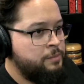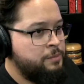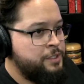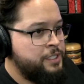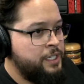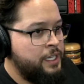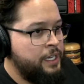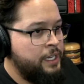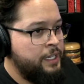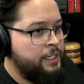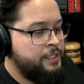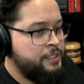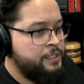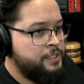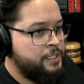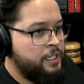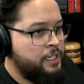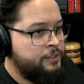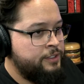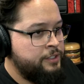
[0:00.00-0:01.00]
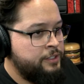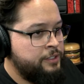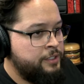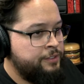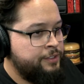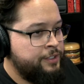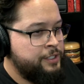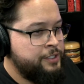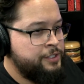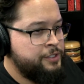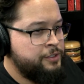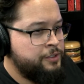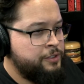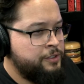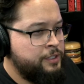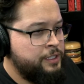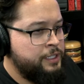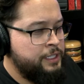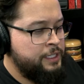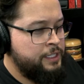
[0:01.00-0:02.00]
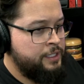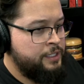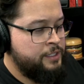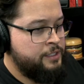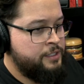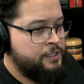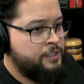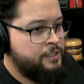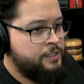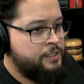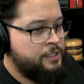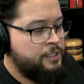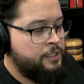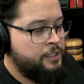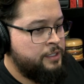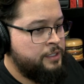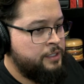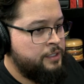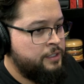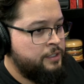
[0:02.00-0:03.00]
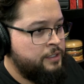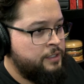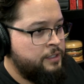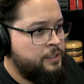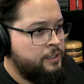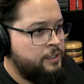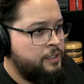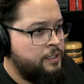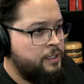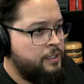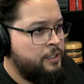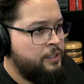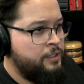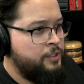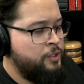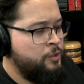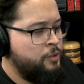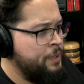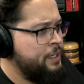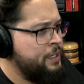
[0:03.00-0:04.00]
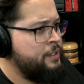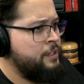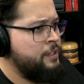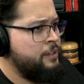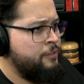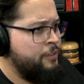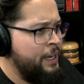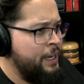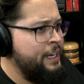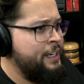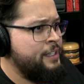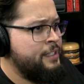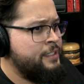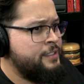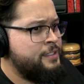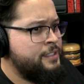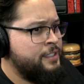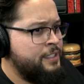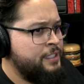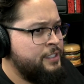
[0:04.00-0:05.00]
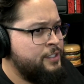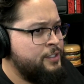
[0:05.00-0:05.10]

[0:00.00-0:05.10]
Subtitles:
saying, Discover Universal, is you better invite us to this